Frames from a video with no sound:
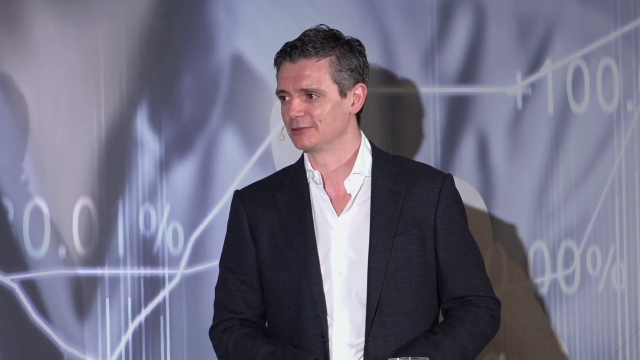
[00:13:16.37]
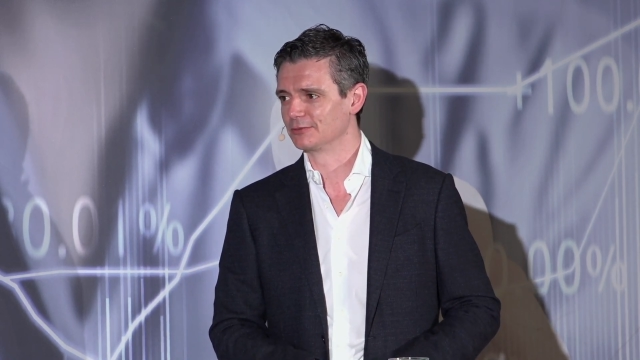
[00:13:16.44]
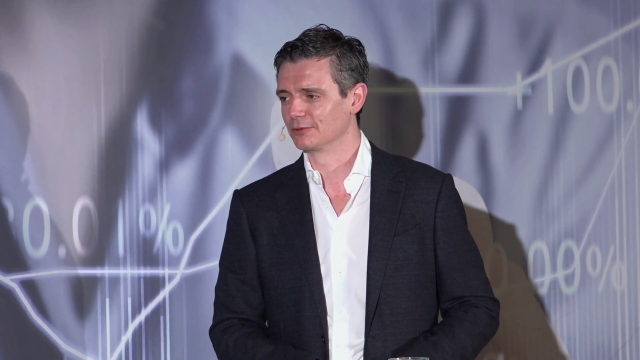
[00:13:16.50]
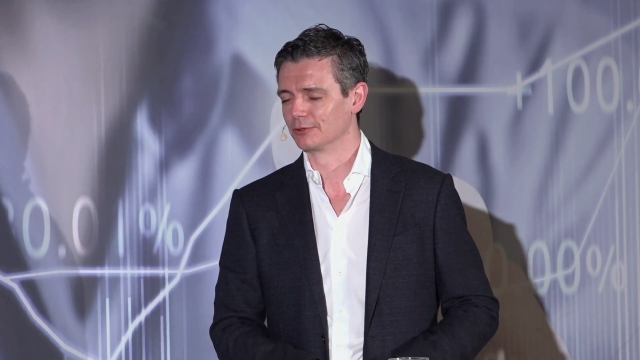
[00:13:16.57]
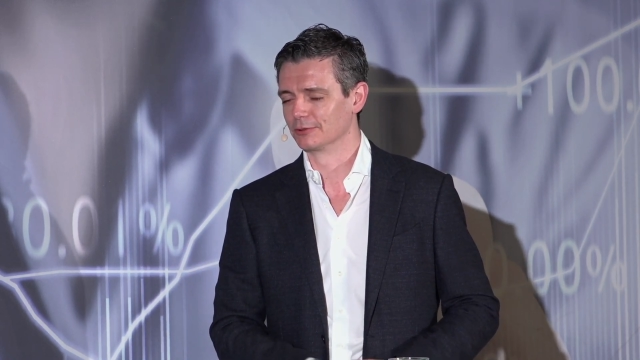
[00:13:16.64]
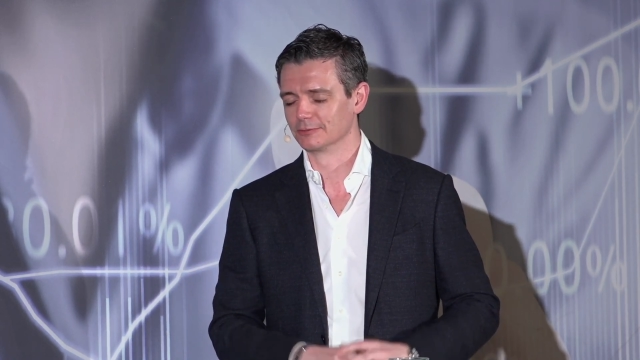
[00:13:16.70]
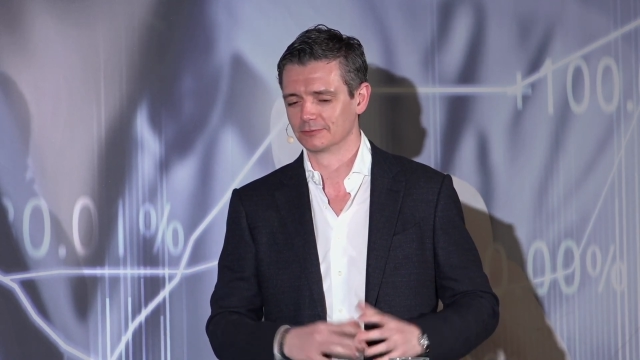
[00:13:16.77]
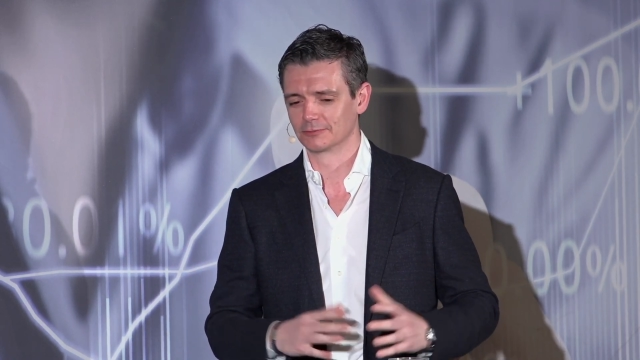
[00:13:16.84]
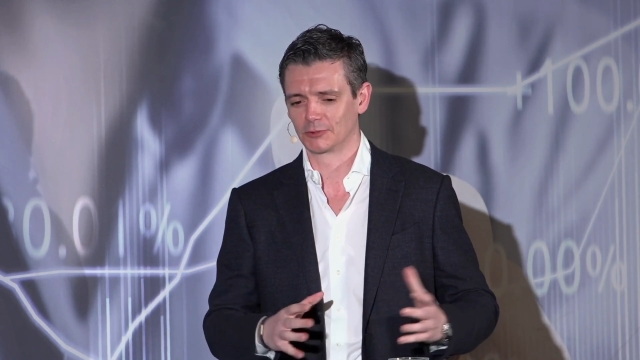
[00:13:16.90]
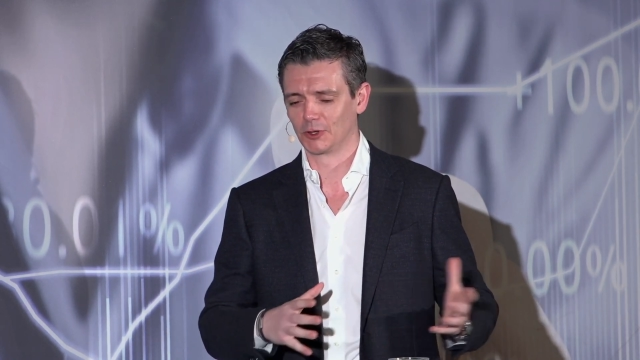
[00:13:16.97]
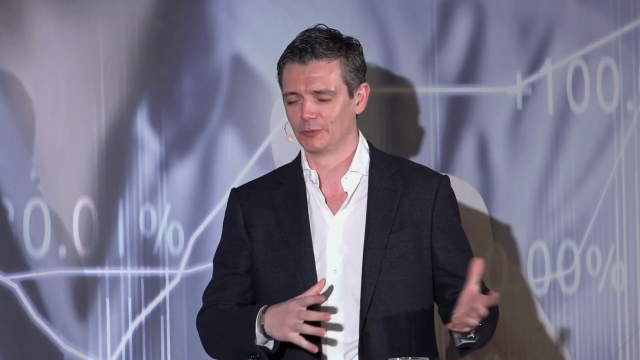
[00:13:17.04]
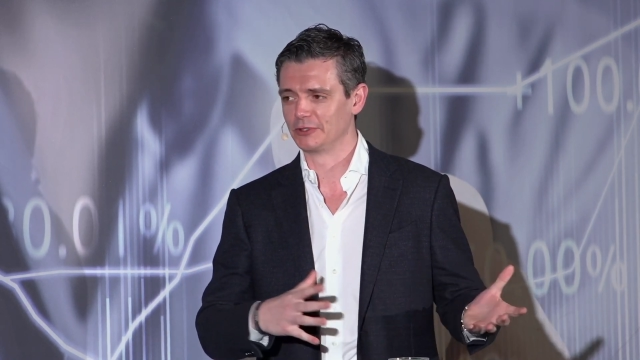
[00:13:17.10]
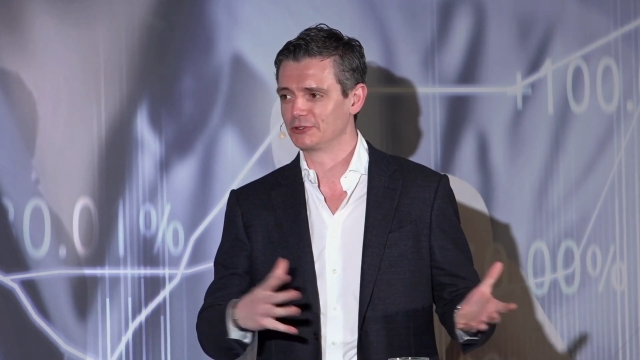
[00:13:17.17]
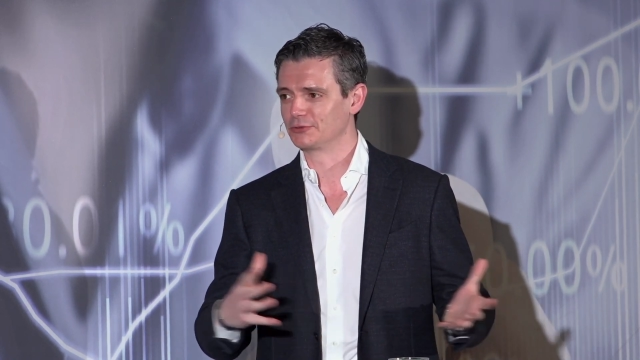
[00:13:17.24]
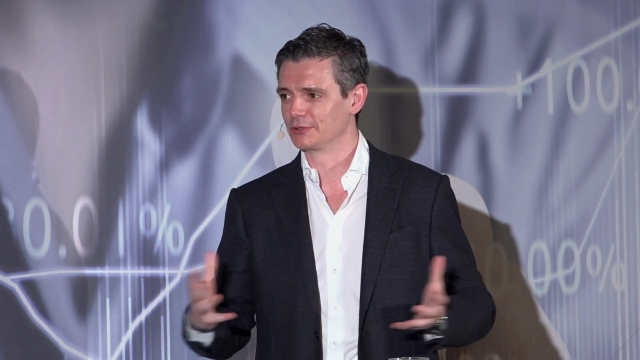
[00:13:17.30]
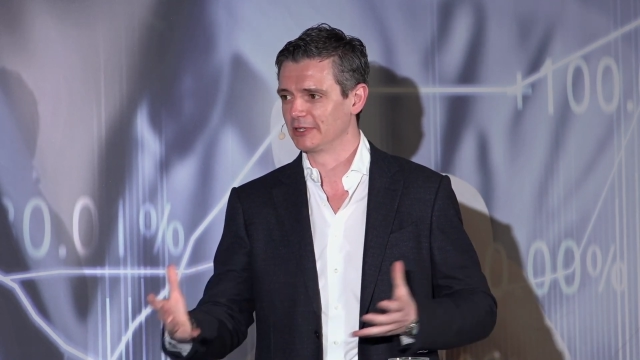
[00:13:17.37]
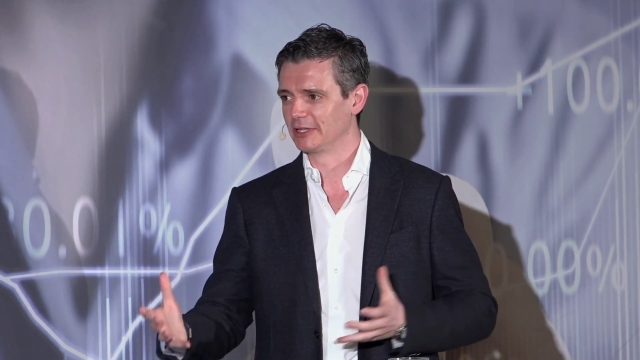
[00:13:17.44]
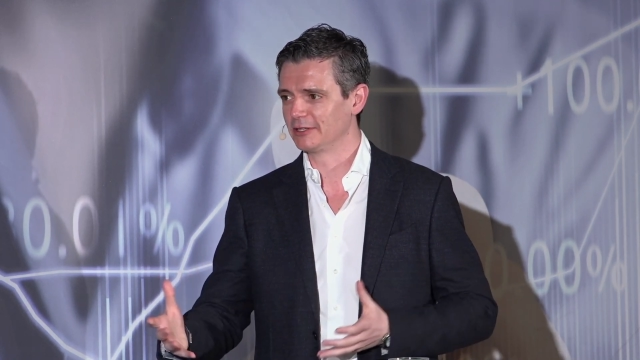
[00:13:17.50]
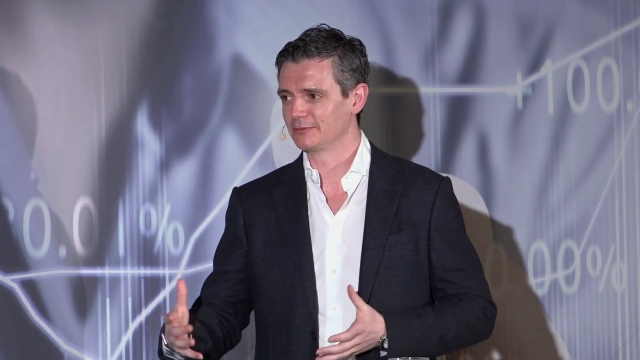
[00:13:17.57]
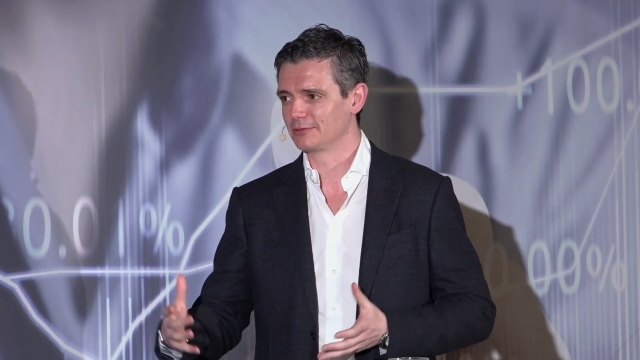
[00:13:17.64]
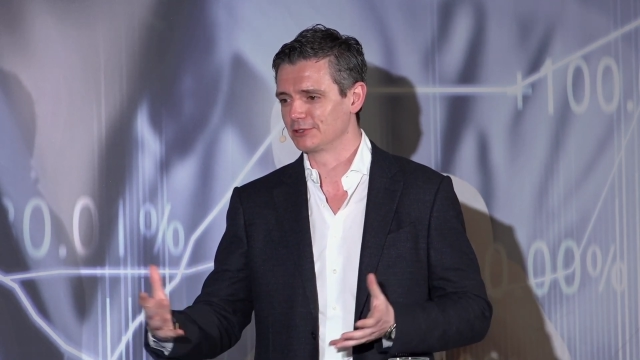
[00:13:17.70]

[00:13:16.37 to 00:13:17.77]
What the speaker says: or coming to an end,